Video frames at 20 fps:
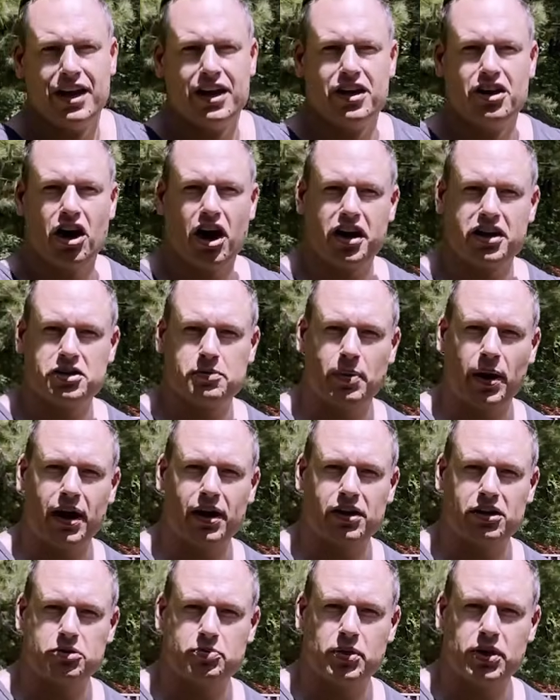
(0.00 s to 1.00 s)
not as
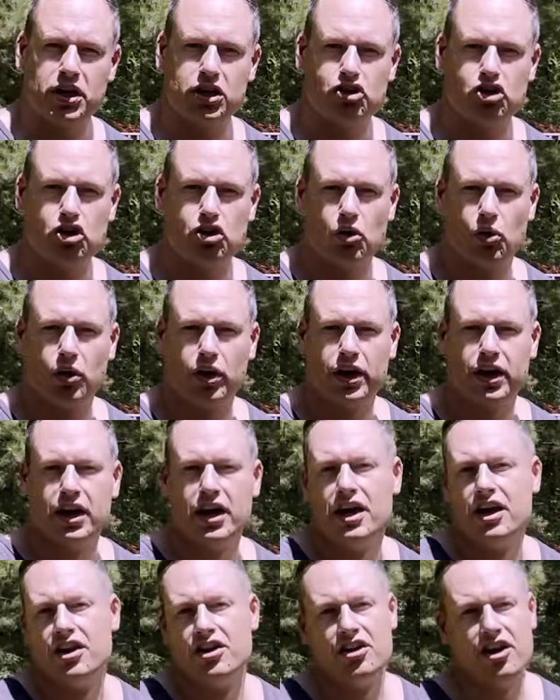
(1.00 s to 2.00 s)
pale as Benichi Dori,
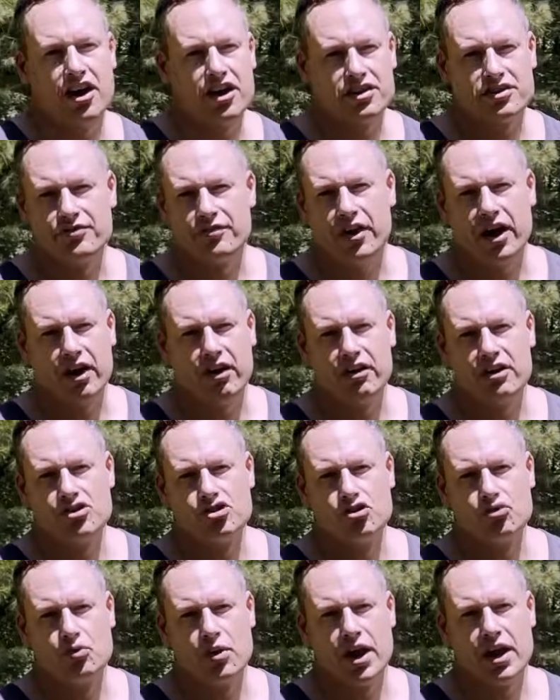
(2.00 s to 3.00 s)
not as fire
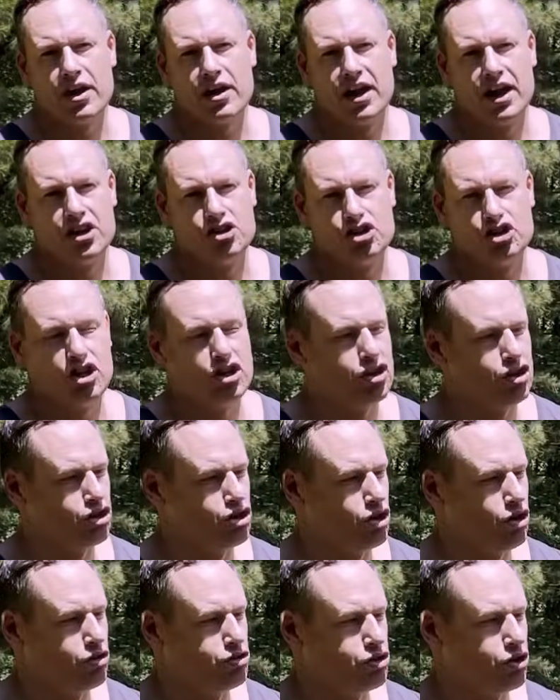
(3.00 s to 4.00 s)
engine red as Shinda
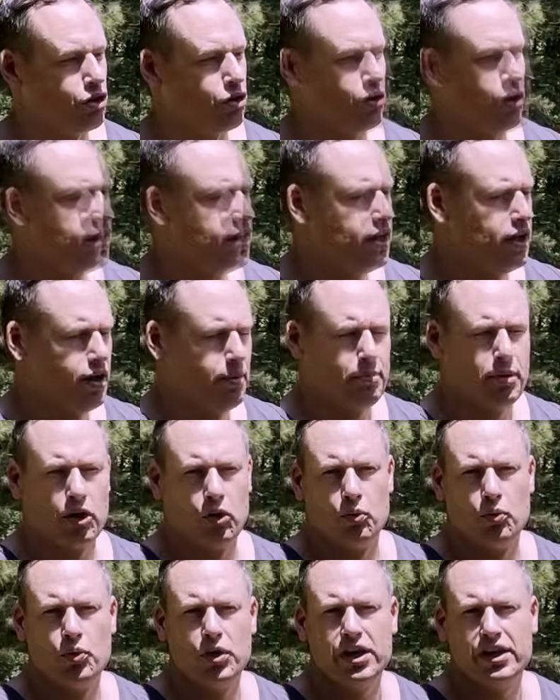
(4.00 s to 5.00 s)
Shoujo, but a
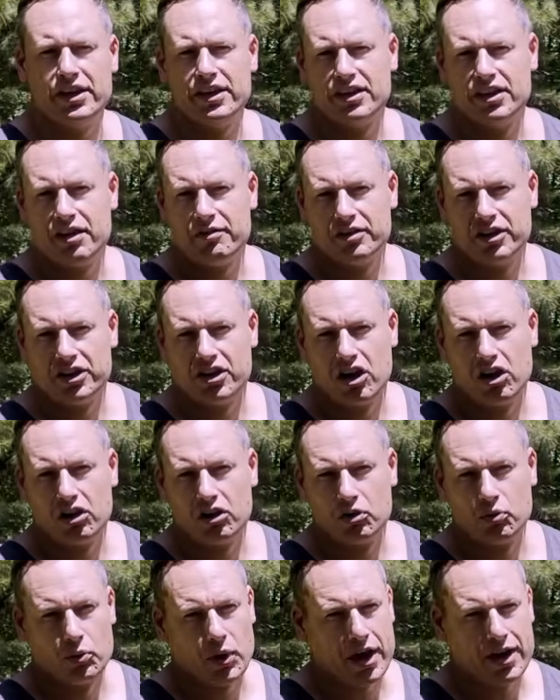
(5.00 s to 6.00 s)
really lovely
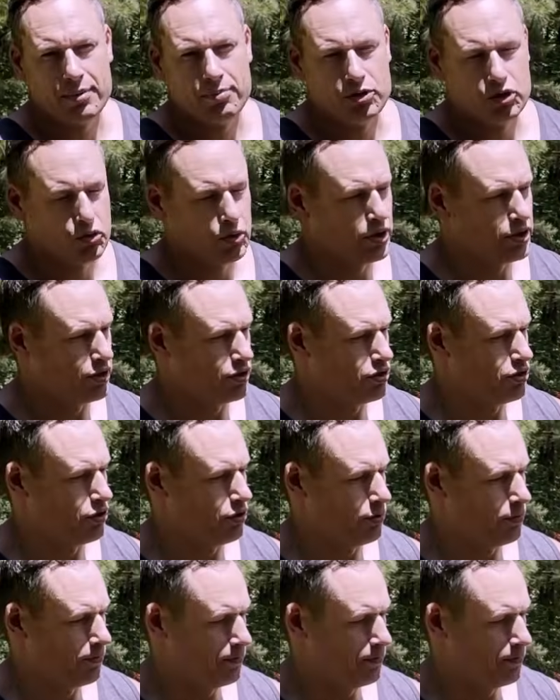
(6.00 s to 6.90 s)
color right in between the two.